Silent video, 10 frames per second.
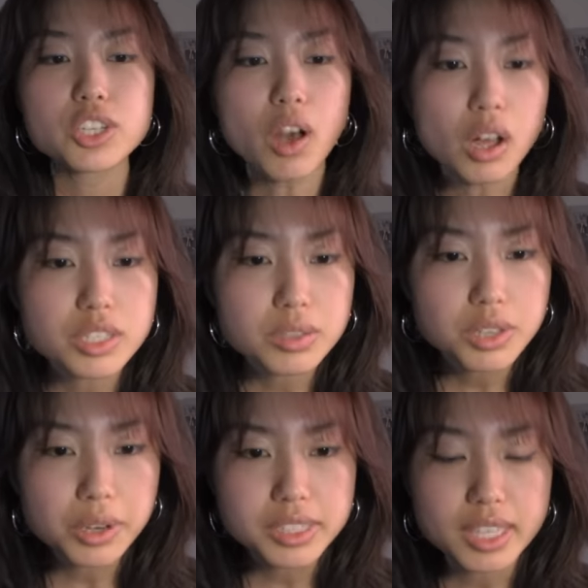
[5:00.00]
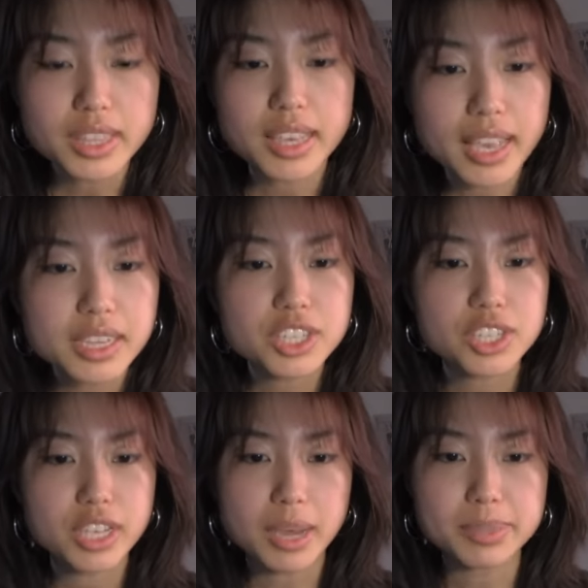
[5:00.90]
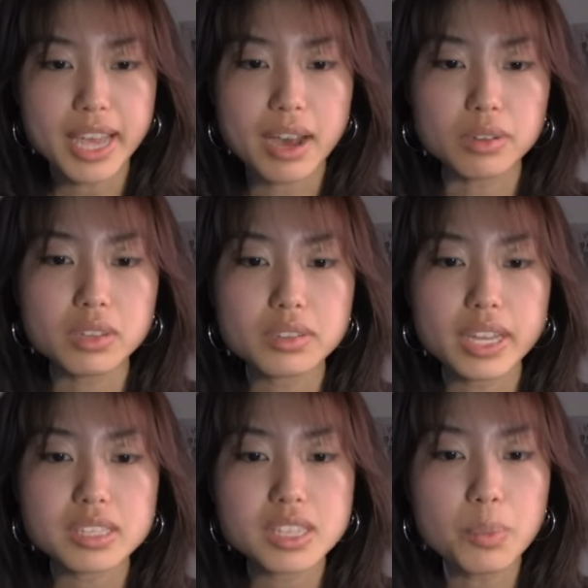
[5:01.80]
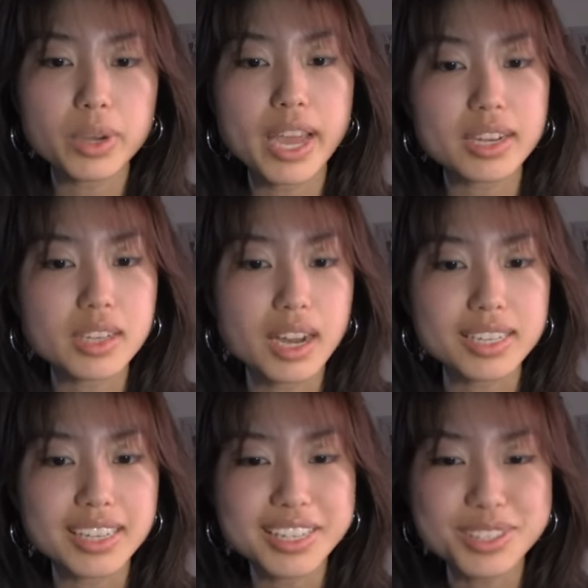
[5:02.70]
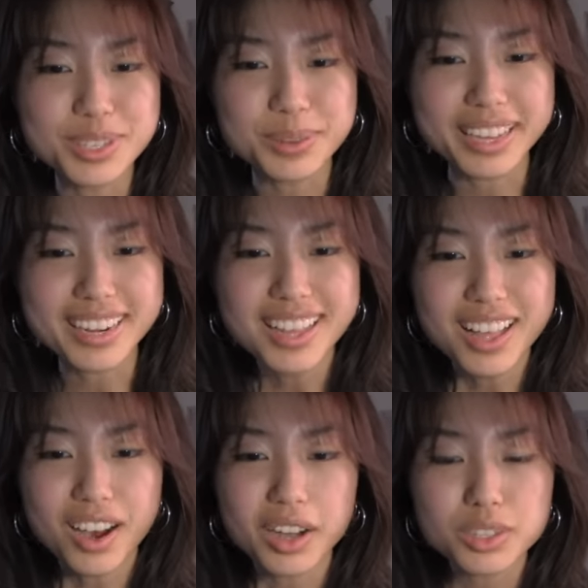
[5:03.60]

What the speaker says: also noticed that the candy she kept out looked like someone had gotten into it. On